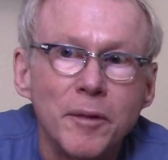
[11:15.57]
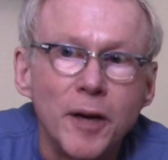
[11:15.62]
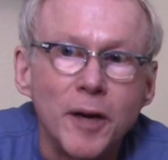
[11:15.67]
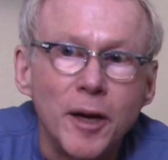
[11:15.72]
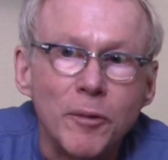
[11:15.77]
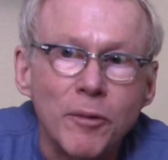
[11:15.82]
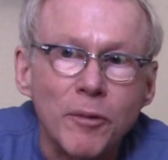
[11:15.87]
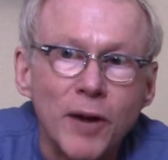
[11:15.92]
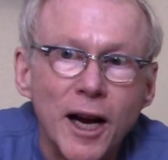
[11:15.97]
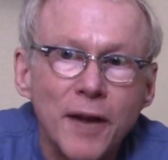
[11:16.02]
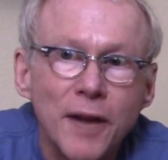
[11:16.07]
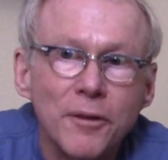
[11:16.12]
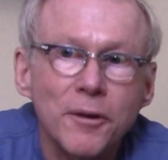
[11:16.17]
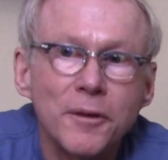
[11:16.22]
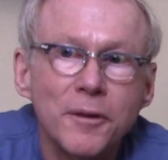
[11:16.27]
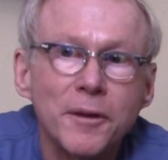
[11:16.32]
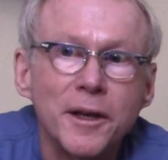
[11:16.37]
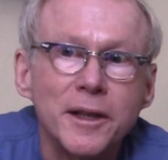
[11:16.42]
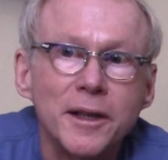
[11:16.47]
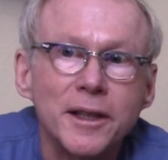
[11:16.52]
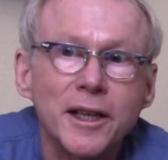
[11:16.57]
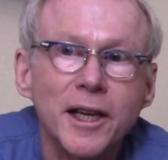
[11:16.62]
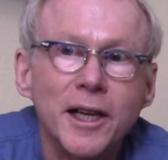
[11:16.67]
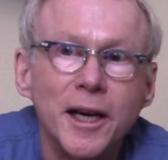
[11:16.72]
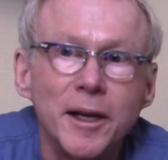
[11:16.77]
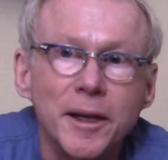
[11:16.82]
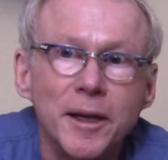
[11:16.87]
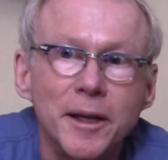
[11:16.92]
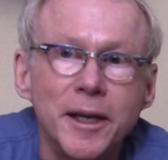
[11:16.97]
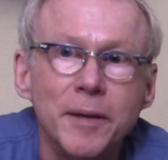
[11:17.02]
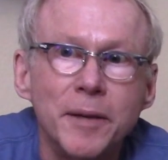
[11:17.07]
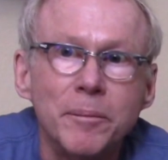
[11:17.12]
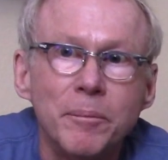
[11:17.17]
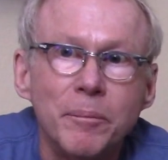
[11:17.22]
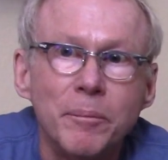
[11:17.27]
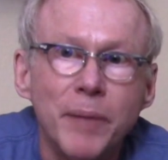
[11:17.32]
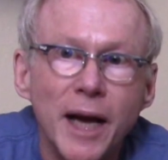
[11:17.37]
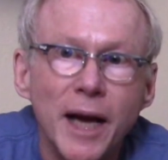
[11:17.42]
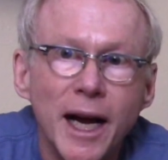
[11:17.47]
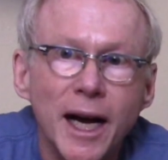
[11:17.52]
rather than cut
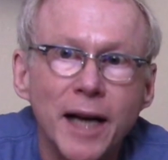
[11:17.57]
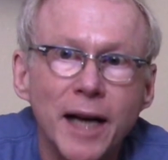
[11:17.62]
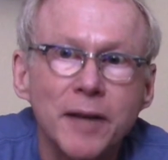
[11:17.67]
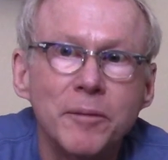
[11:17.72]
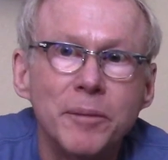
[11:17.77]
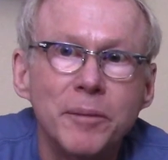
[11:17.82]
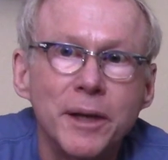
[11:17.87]
it back.